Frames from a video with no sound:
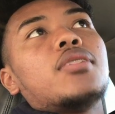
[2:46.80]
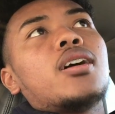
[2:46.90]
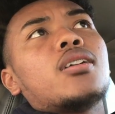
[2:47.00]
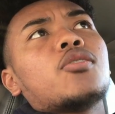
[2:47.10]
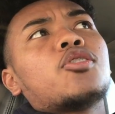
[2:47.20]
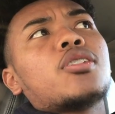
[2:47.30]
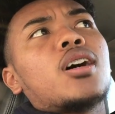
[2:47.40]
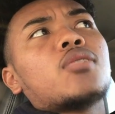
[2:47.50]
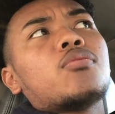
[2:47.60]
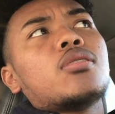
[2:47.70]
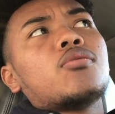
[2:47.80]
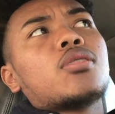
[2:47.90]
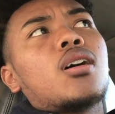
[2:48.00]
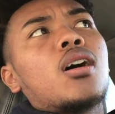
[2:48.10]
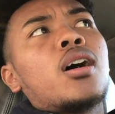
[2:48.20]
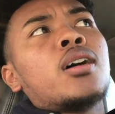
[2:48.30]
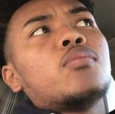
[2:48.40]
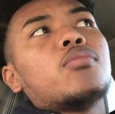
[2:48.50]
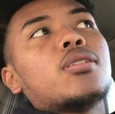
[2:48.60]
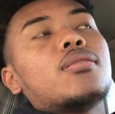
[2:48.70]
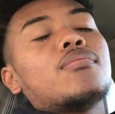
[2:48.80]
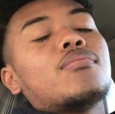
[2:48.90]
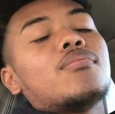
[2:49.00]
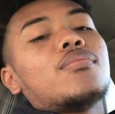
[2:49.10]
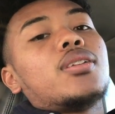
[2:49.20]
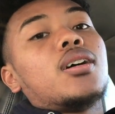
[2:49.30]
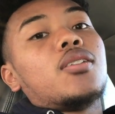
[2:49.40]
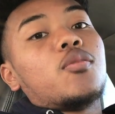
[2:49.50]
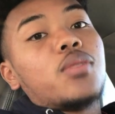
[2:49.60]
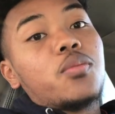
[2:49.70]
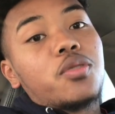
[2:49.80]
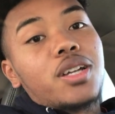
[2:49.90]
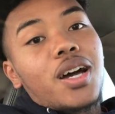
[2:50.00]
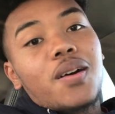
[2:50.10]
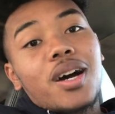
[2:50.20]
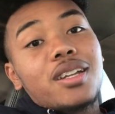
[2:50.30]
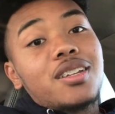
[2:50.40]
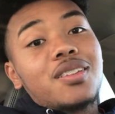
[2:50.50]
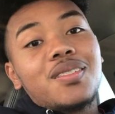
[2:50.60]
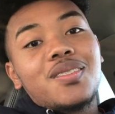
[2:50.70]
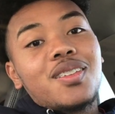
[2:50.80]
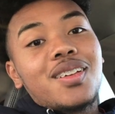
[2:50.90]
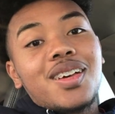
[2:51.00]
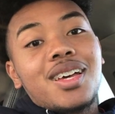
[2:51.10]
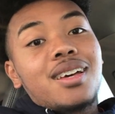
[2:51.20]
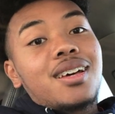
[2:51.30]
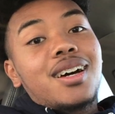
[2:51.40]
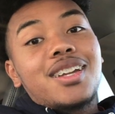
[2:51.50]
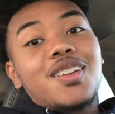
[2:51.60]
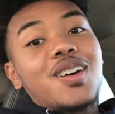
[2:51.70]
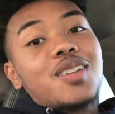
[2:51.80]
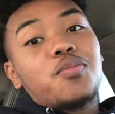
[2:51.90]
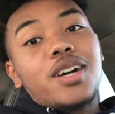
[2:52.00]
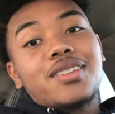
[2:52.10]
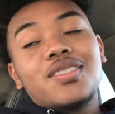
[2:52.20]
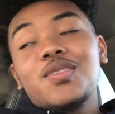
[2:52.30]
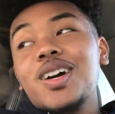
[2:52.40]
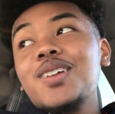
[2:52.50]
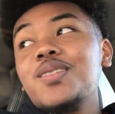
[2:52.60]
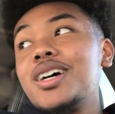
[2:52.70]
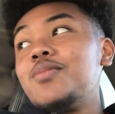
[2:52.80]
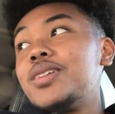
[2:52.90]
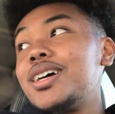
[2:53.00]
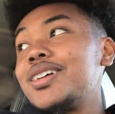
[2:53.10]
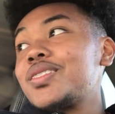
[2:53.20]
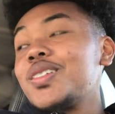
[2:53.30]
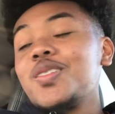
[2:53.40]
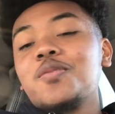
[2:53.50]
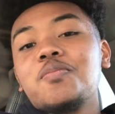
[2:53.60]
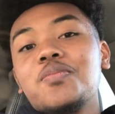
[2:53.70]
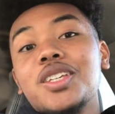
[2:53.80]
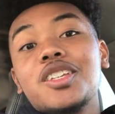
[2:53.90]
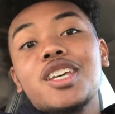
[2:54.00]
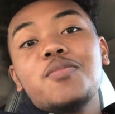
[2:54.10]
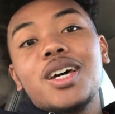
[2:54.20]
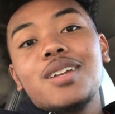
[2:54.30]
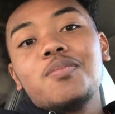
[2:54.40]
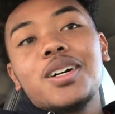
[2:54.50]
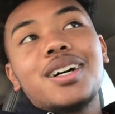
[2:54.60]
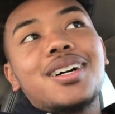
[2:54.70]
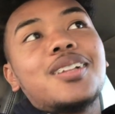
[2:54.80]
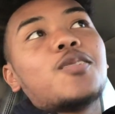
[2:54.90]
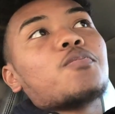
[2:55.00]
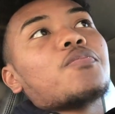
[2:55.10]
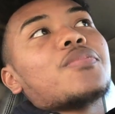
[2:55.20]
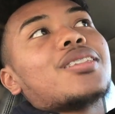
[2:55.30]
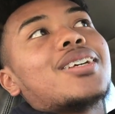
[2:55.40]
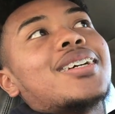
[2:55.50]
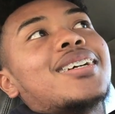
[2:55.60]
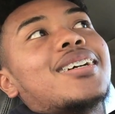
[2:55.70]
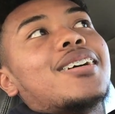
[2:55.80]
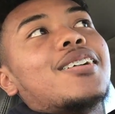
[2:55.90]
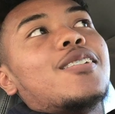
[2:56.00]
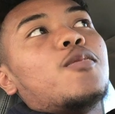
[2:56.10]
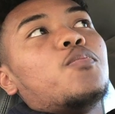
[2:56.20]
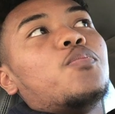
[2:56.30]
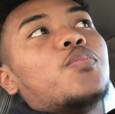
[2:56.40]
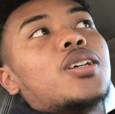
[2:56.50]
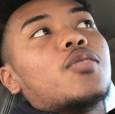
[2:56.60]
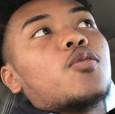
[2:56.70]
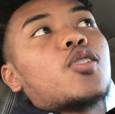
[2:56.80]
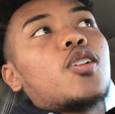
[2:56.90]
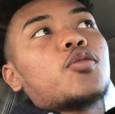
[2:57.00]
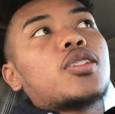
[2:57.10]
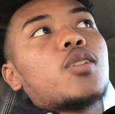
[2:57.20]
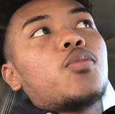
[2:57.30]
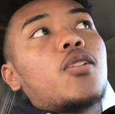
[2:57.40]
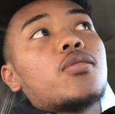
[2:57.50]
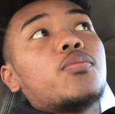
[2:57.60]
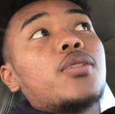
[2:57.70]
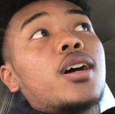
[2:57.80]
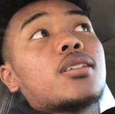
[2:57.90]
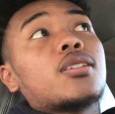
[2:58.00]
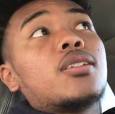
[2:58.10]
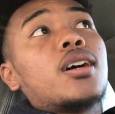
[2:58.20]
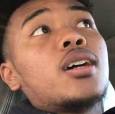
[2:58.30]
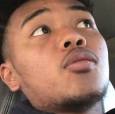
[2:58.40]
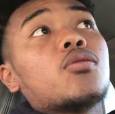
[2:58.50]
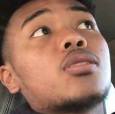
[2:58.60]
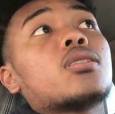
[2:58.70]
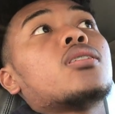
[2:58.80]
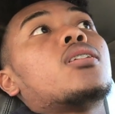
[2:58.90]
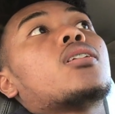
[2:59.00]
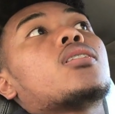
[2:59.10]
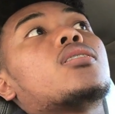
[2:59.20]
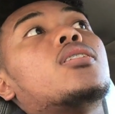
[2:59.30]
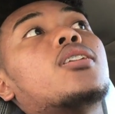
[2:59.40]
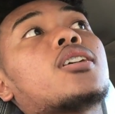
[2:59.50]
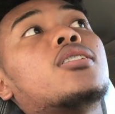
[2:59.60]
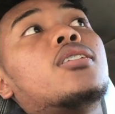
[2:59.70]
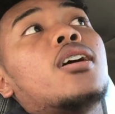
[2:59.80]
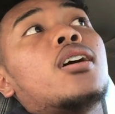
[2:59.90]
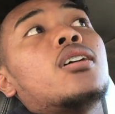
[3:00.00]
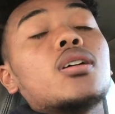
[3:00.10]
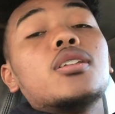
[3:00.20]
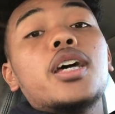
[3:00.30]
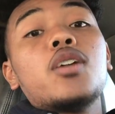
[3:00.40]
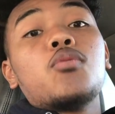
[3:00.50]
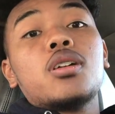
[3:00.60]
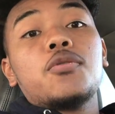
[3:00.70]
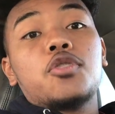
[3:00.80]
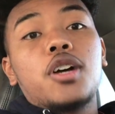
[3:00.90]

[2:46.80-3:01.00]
yeah, those shots were, it was all right, but remember now, I didn't, I didn't know how to practice the right way, man, so just keep that in mind. Um, we'll go skip over to practice day. It was the next day, day one of